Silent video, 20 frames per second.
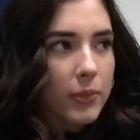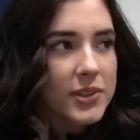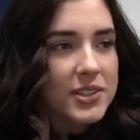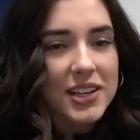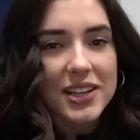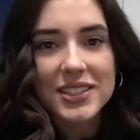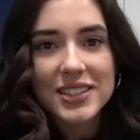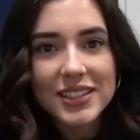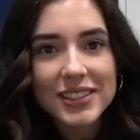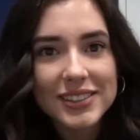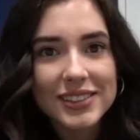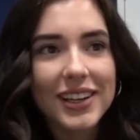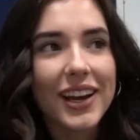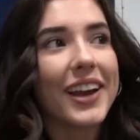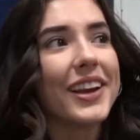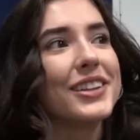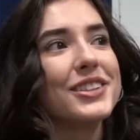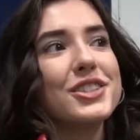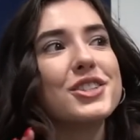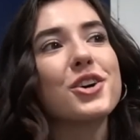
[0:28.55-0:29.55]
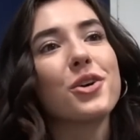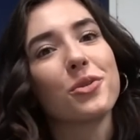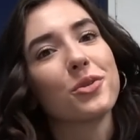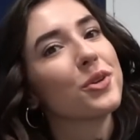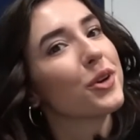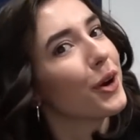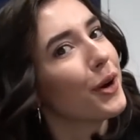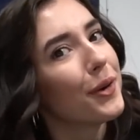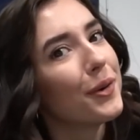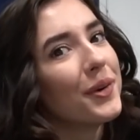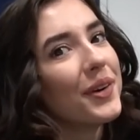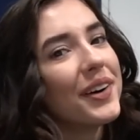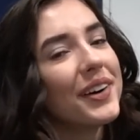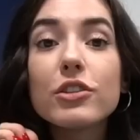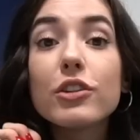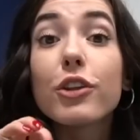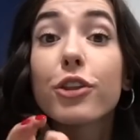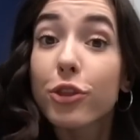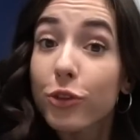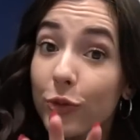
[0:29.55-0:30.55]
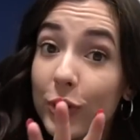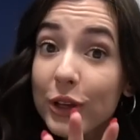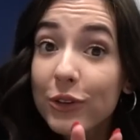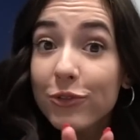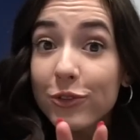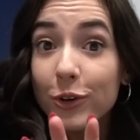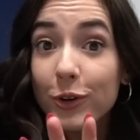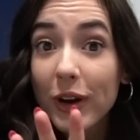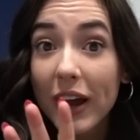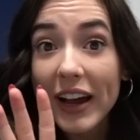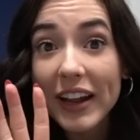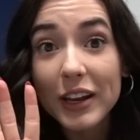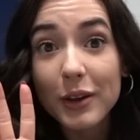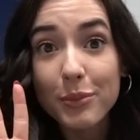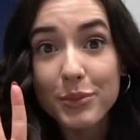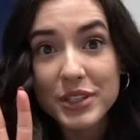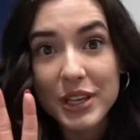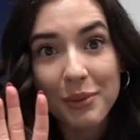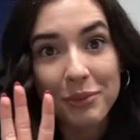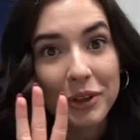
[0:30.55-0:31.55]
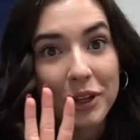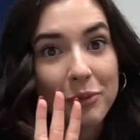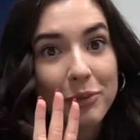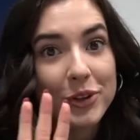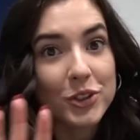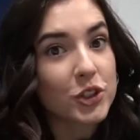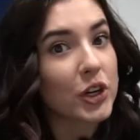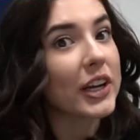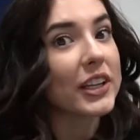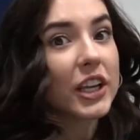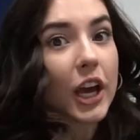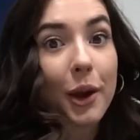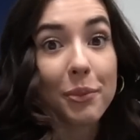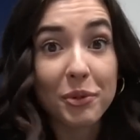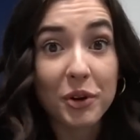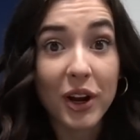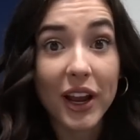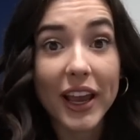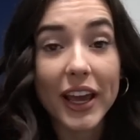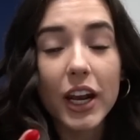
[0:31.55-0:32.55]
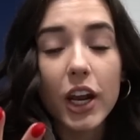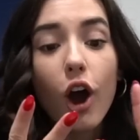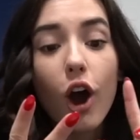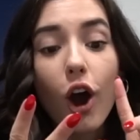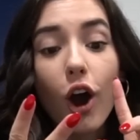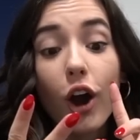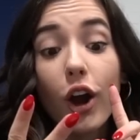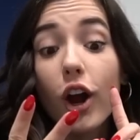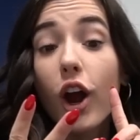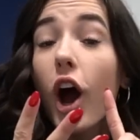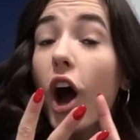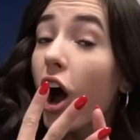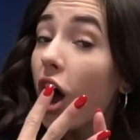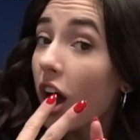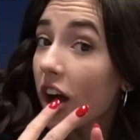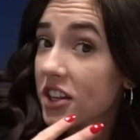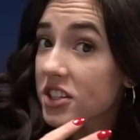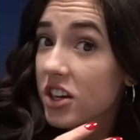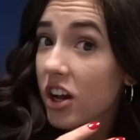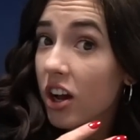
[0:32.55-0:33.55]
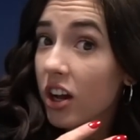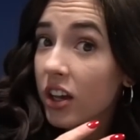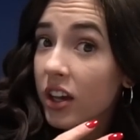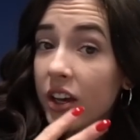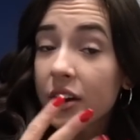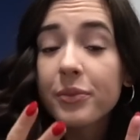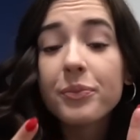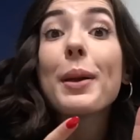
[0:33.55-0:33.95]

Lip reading: Does it? I don't know. The three food items I'm going to be trying to upgrade are a hot dog,